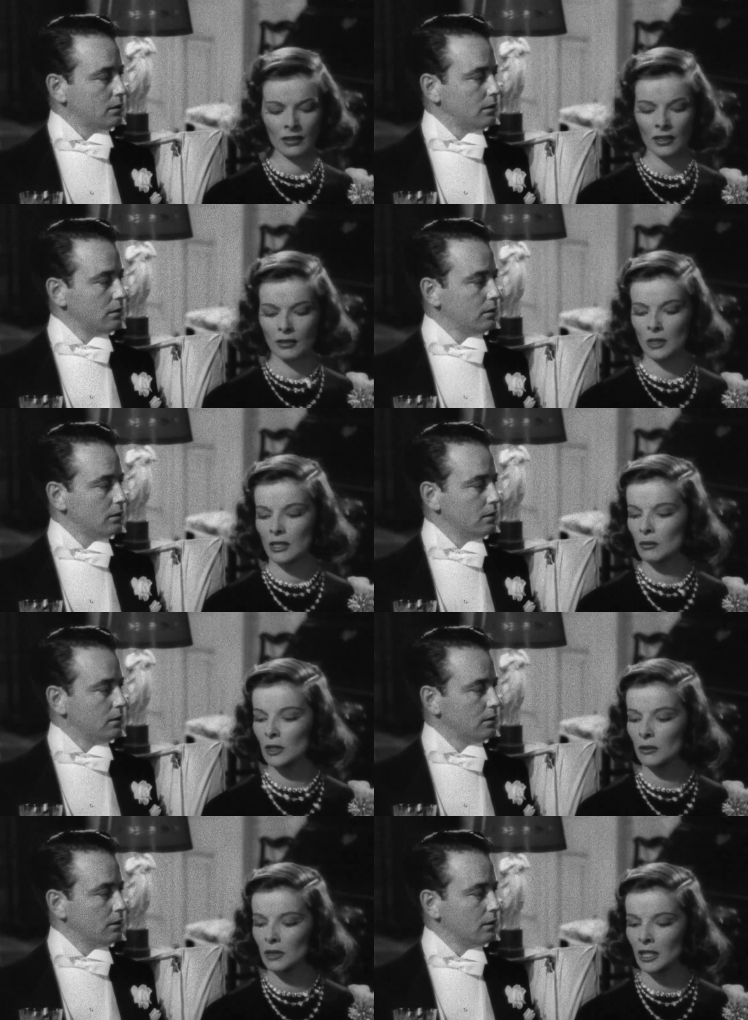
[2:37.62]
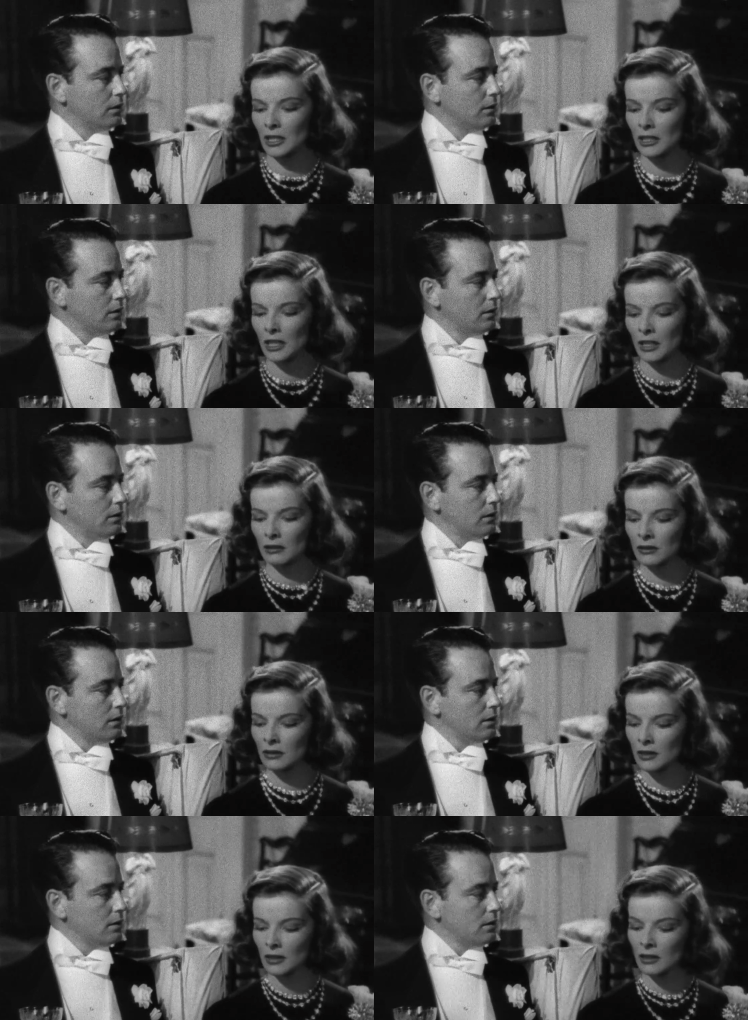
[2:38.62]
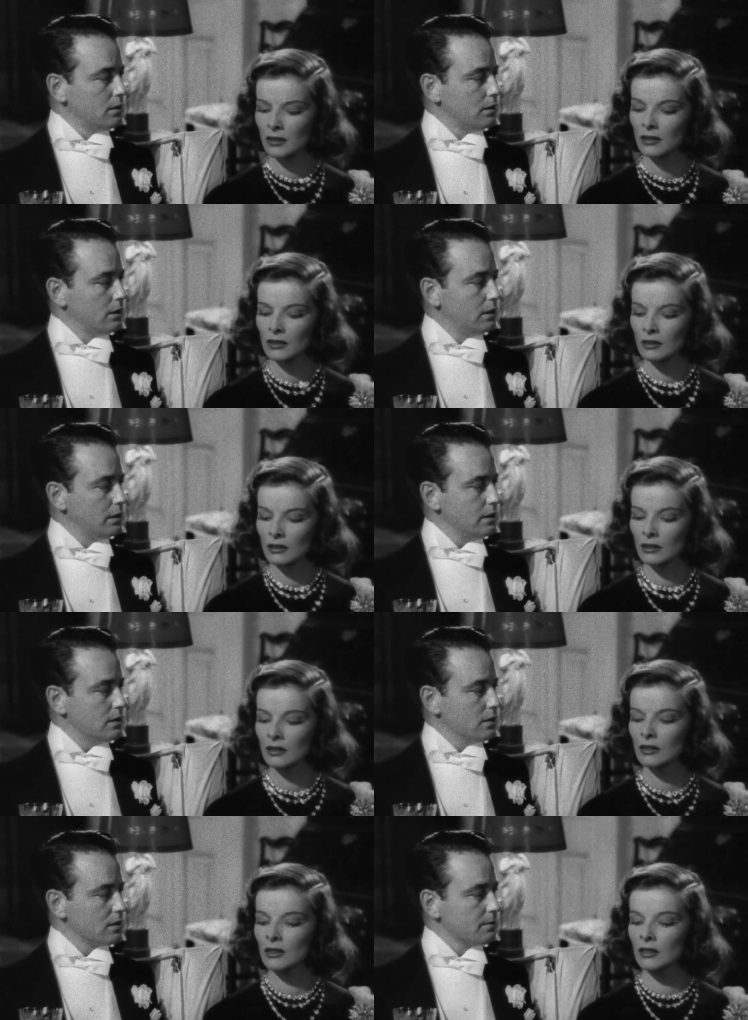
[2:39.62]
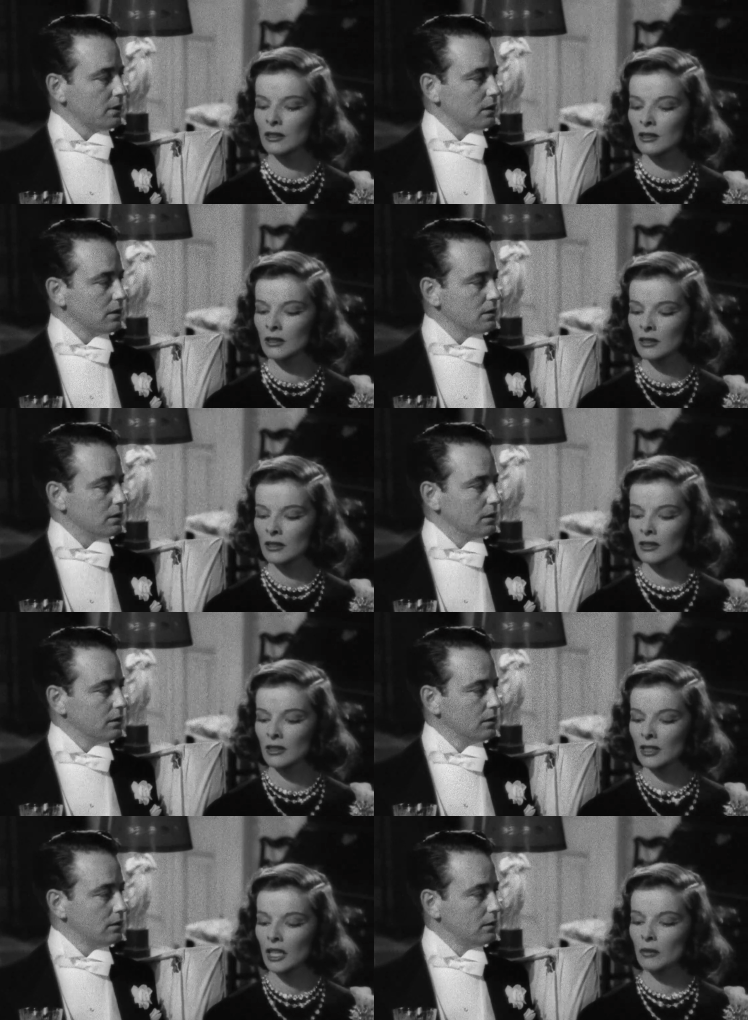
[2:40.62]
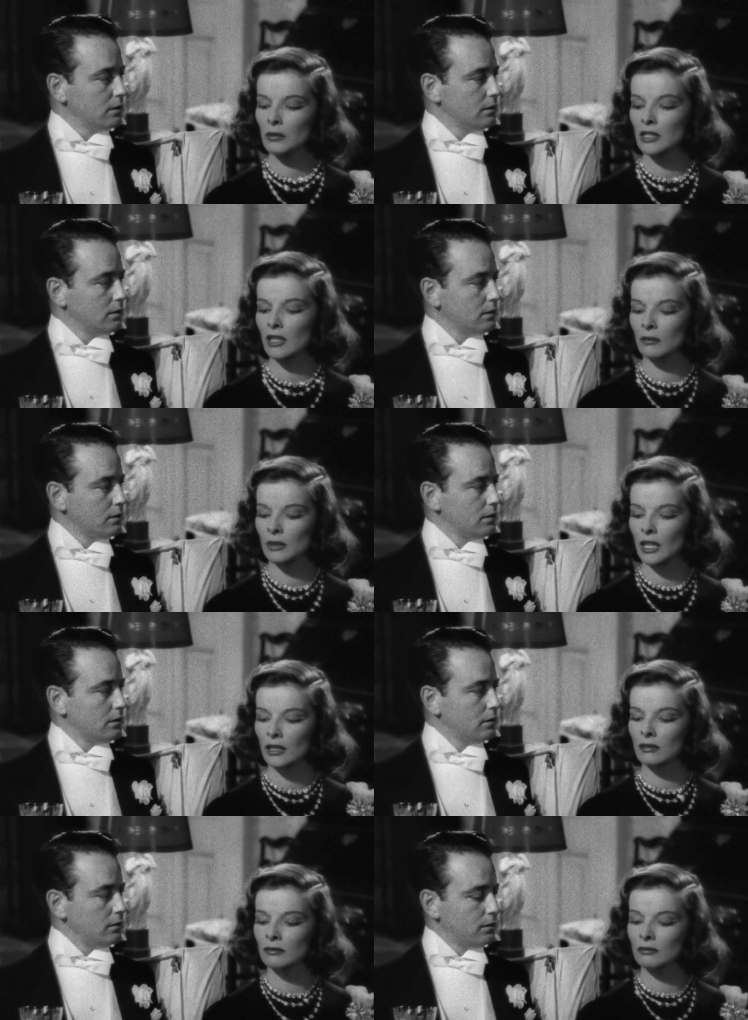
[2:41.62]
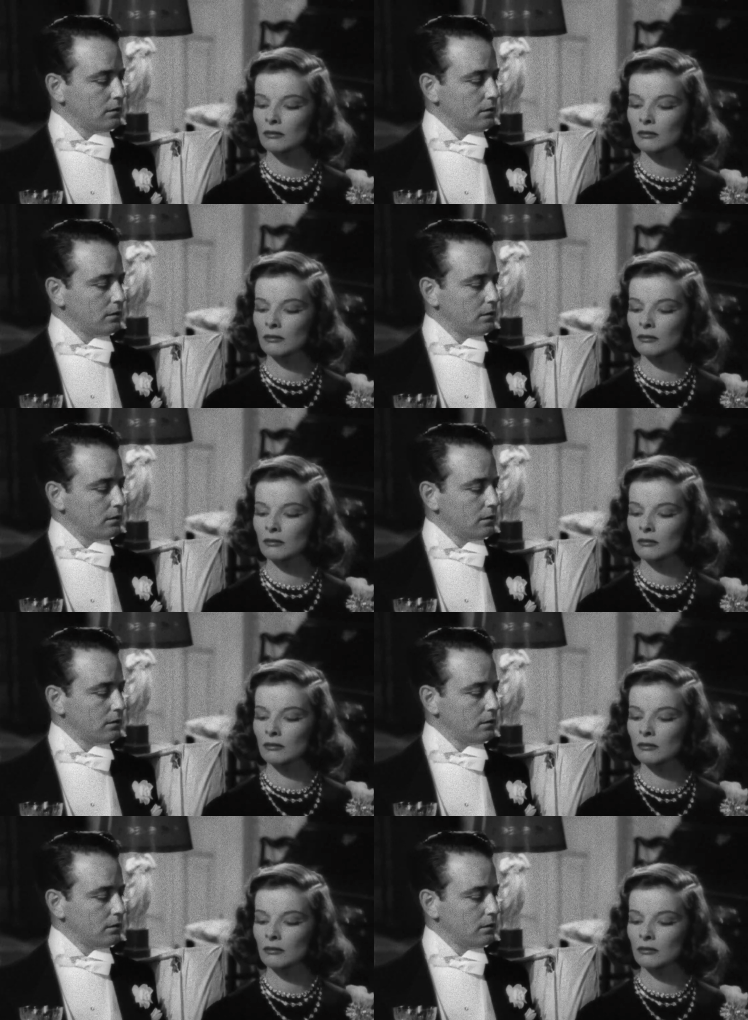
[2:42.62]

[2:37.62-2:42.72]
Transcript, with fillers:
Speaker 1: Give me some more wine, Ned.
Speaker 2: He's in a spot, isn't he?
Speaker 1: Give me some, Ned.